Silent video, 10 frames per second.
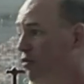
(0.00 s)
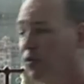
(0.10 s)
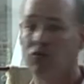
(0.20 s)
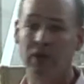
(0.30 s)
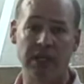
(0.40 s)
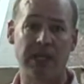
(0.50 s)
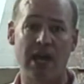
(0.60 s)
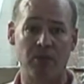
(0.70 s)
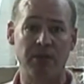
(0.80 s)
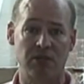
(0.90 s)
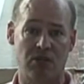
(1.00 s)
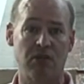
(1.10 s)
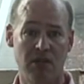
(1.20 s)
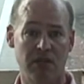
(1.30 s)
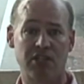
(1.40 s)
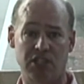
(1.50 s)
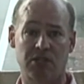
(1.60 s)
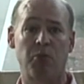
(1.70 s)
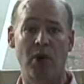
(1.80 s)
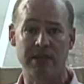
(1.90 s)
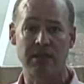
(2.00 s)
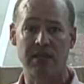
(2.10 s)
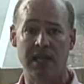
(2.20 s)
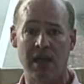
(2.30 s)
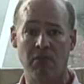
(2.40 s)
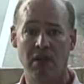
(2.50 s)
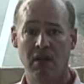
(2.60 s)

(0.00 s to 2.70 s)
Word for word: for really helping to, to spread the game.